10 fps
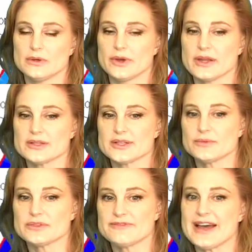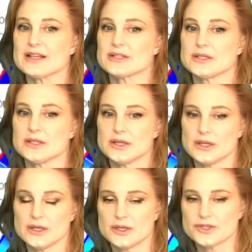Okay, this thing was fast.
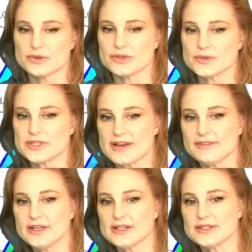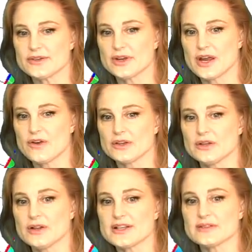So this was definitely considered a
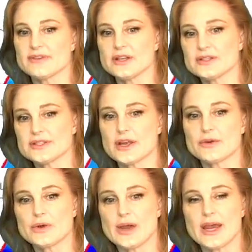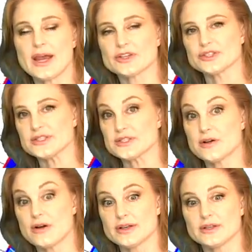Carrington-class event. Stereo A actually
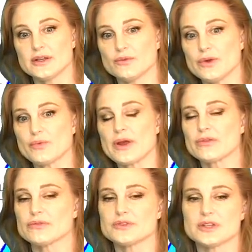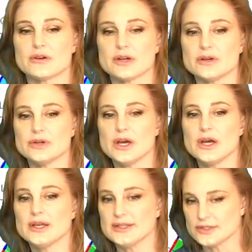saw it. It went right through Stereo.
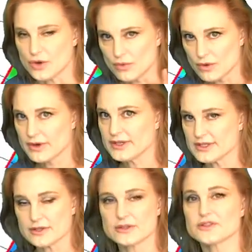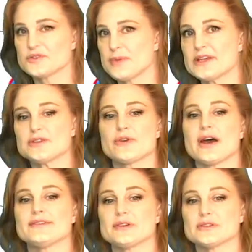Don't worry, it doesn't hurt the
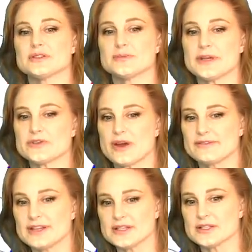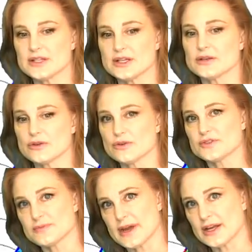spacecraft because the spacecraft isn't in
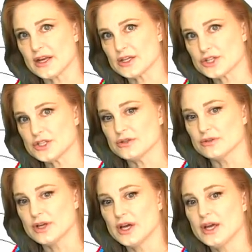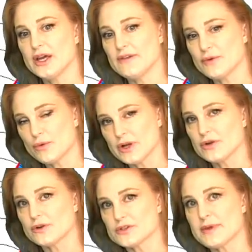Earth's magnetic shield. If it were
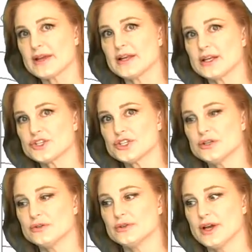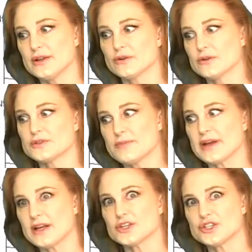in Earth's magnetic shield and Earth's
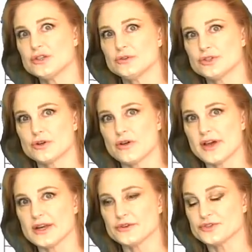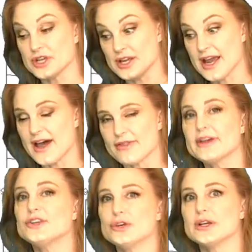magnetic shield took all that energy, yeah,
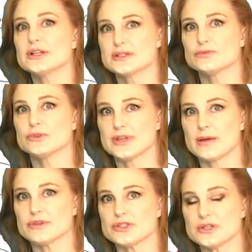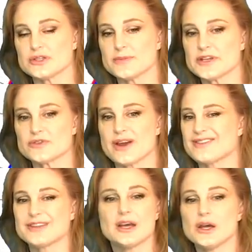then you could get some real damage to the
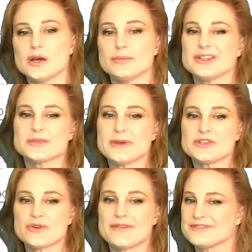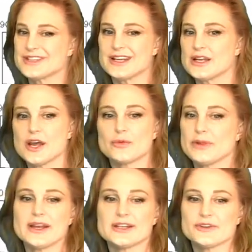spacecraft. But the spacecraft sitting in
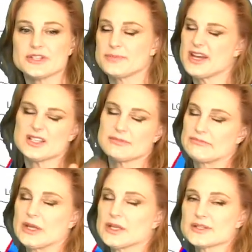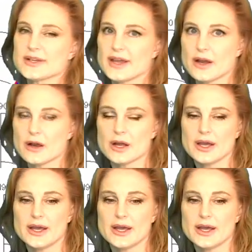interplanetary space, it doesn't care.